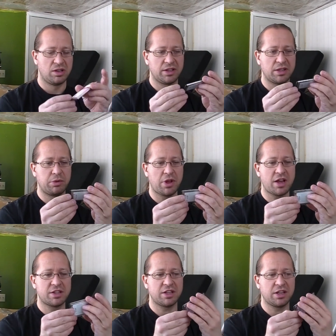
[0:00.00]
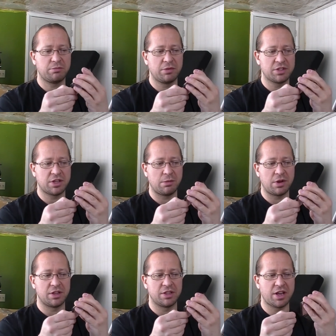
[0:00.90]
Like, the plastic must come
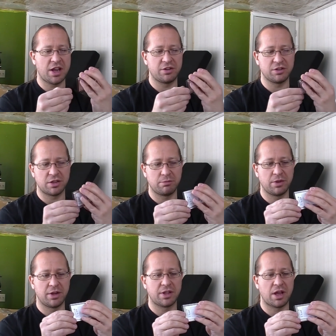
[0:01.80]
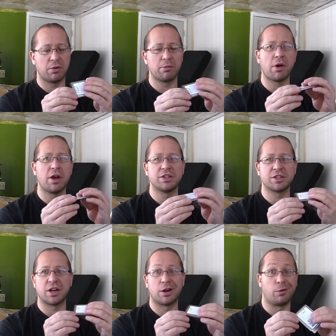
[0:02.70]
out of this end or something like that. We're probably
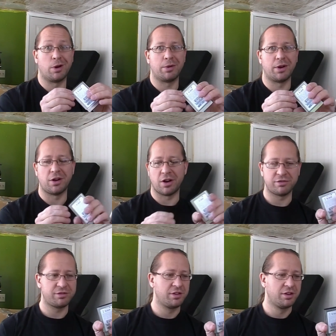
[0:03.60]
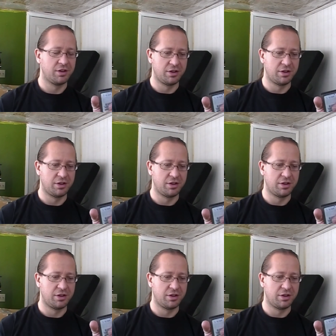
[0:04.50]
just gonna rip it off.